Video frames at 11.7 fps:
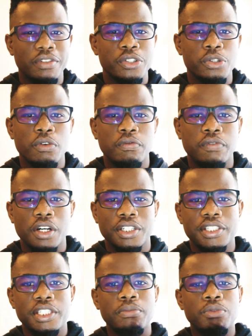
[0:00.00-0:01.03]
so far
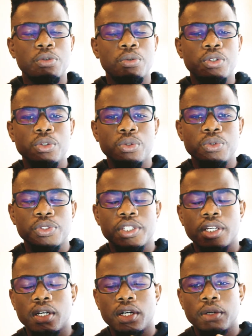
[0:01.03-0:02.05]
seem to use
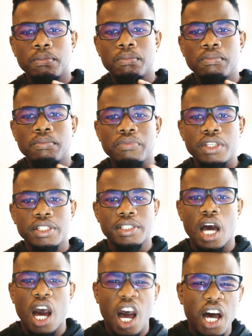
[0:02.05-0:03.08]
this
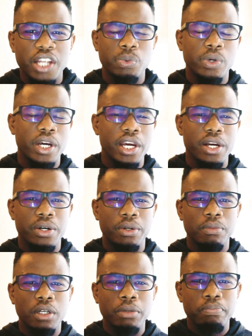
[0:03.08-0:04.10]
hardware and